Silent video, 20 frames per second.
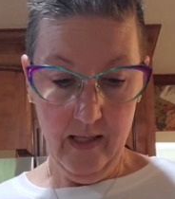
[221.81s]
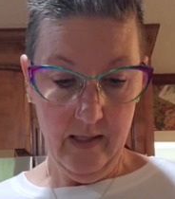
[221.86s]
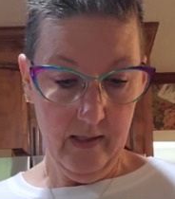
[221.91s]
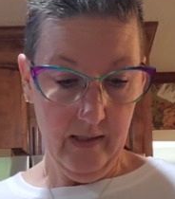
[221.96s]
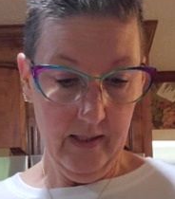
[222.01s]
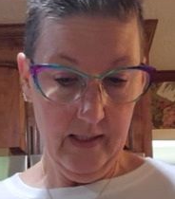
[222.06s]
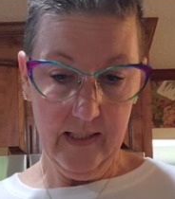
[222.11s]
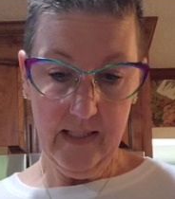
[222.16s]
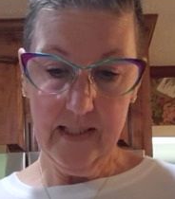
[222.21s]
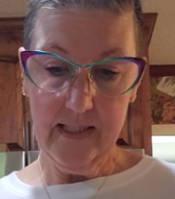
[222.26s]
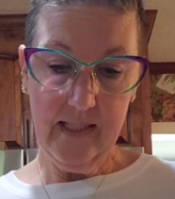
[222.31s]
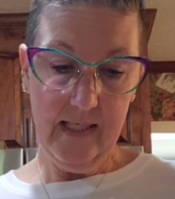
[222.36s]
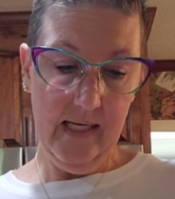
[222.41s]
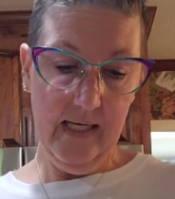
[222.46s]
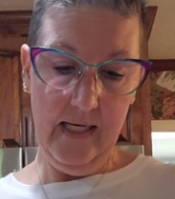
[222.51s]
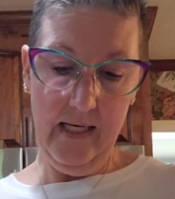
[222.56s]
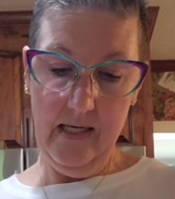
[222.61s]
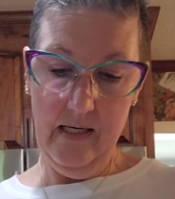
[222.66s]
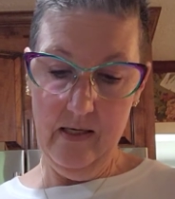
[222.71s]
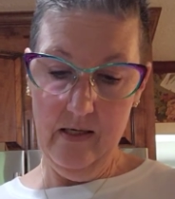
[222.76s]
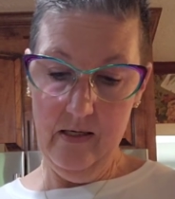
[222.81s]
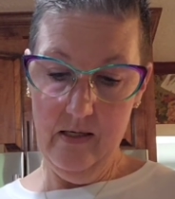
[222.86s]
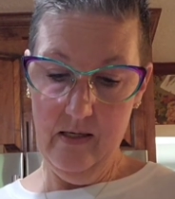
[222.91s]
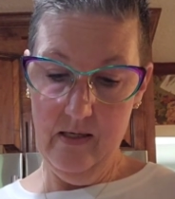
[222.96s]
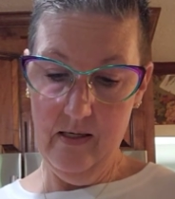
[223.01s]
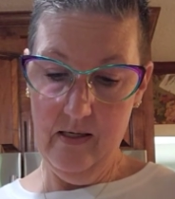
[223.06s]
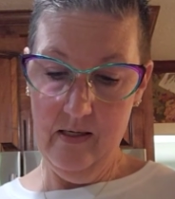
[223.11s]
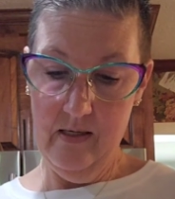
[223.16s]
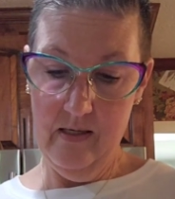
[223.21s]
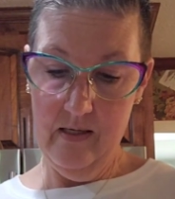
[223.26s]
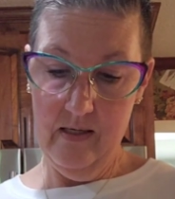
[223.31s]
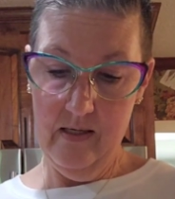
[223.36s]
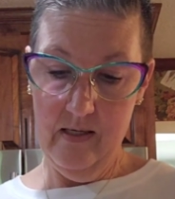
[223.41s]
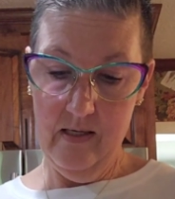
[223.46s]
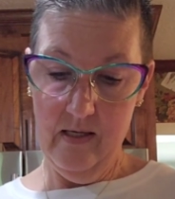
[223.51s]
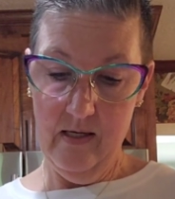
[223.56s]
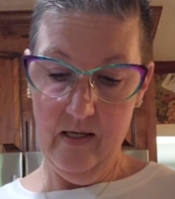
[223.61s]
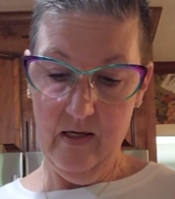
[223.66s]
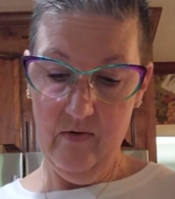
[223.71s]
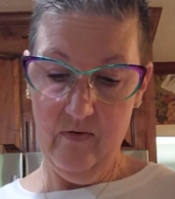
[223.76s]
Let's see
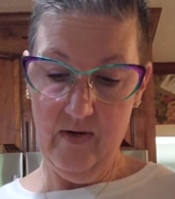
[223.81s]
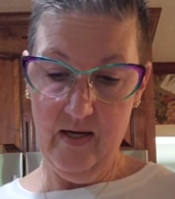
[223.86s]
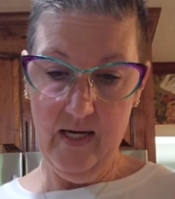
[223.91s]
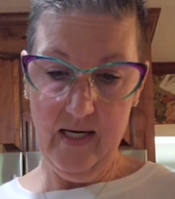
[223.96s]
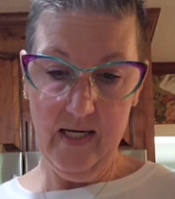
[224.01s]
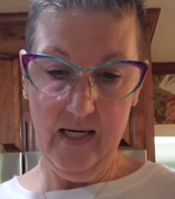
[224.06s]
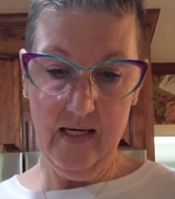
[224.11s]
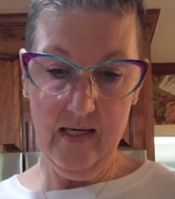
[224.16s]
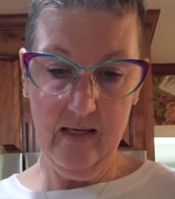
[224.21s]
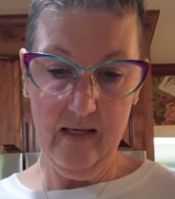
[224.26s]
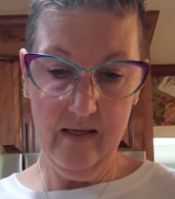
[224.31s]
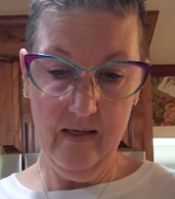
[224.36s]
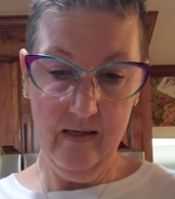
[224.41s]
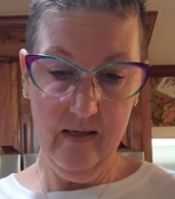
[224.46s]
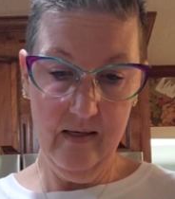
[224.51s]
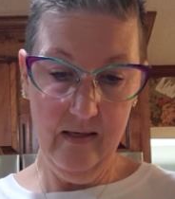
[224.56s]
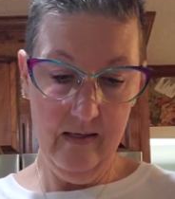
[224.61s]
if I can.